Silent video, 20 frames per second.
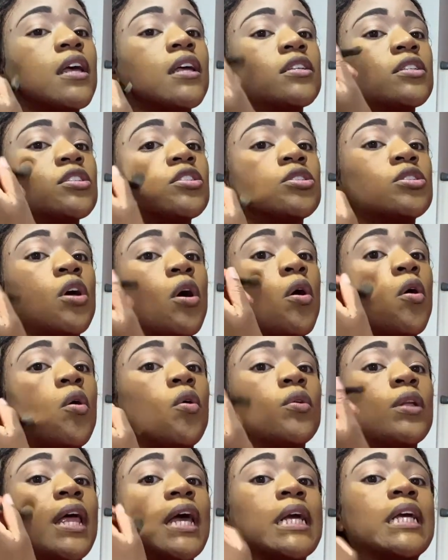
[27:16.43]

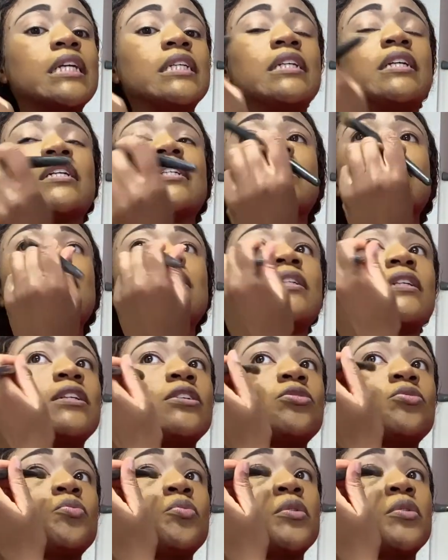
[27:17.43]
so he does his